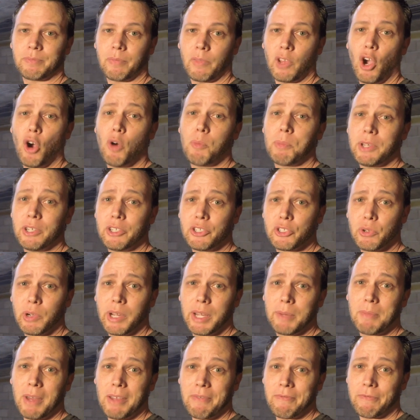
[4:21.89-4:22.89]
Hope you
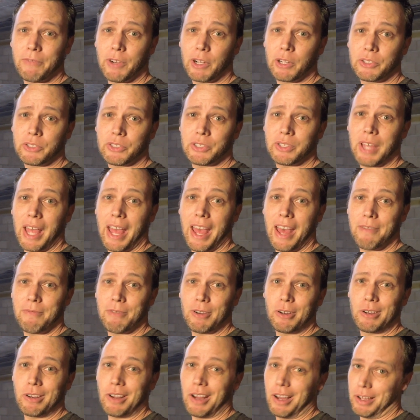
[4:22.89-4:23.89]
enjoyed my first
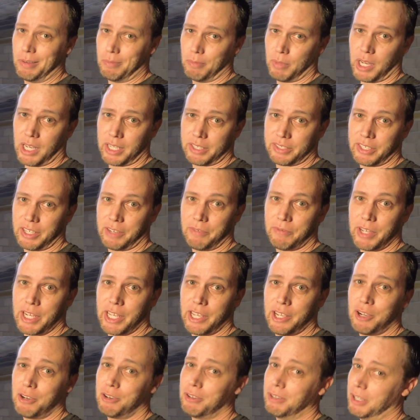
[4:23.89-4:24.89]
ever unboxing
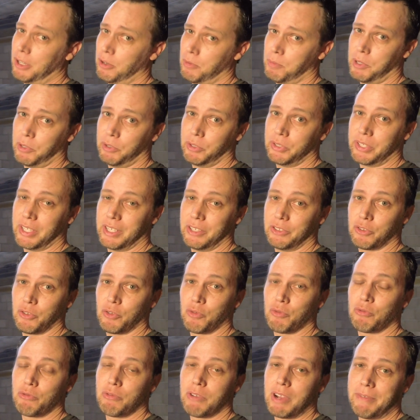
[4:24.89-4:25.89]
video. I hope it was as
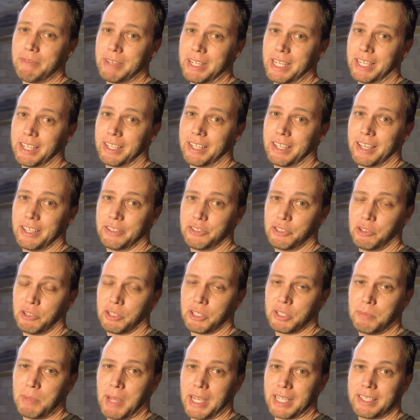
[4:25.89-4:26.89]
riveting as you
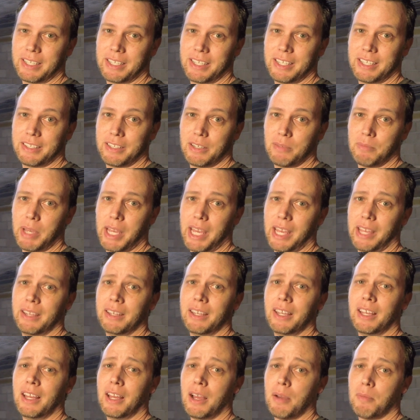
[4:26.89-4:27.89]
expected it to be.
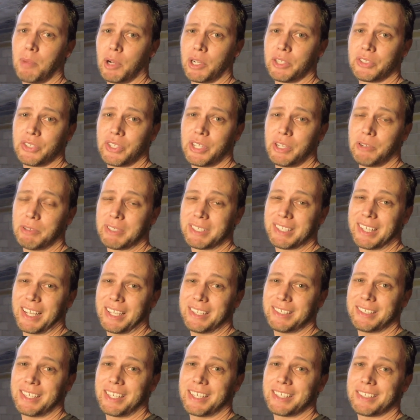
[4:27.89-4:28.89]
Personally, it was
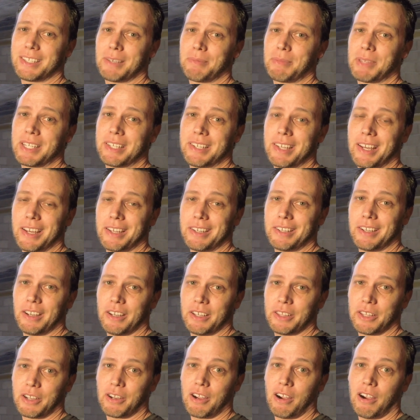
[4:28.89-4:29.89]
nice to get something done
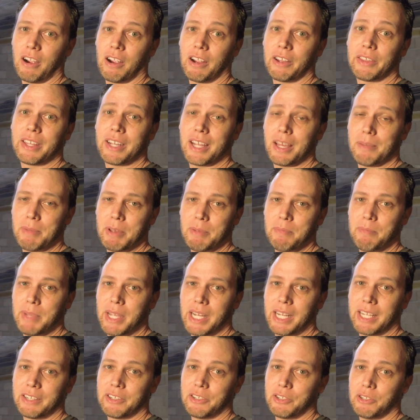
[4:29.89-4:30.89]
on the car that I've been
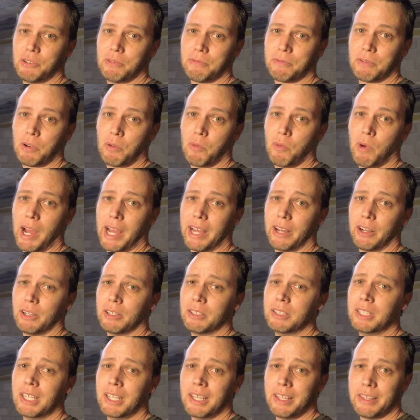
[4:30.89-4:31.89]
meaning to do for a
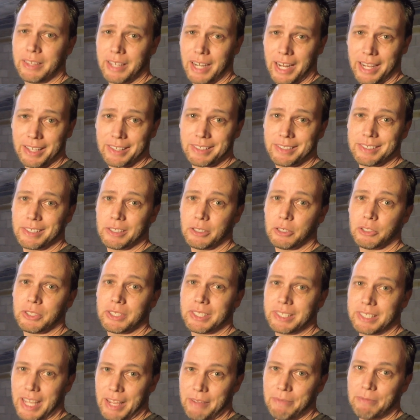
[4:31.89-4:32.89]
while that I could still
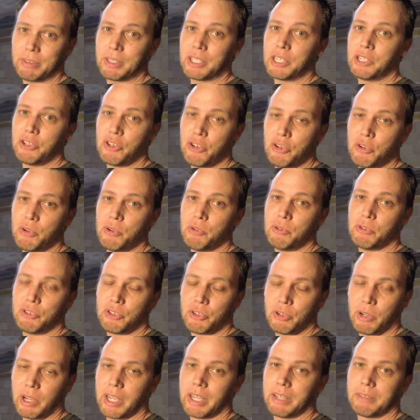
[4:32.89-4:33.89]
safely do
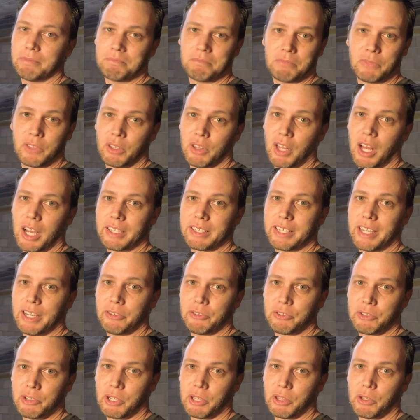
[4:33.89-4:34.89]
during the
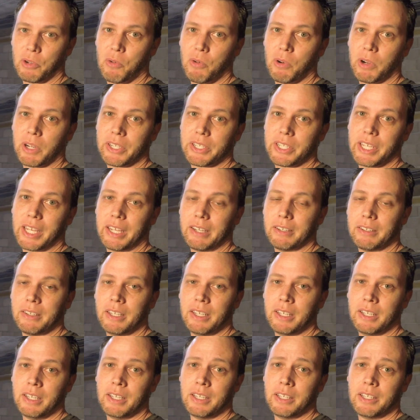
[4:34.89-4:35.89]
lockdown, during the quarantine.
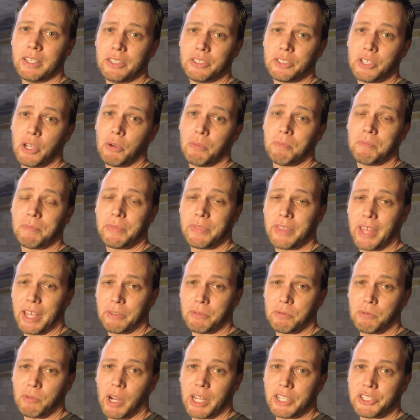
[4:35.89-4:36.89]
So
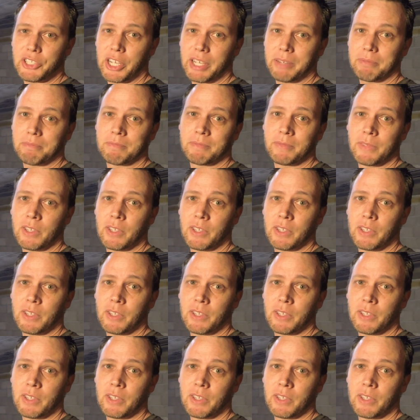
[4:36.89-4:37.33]
thanks for watching.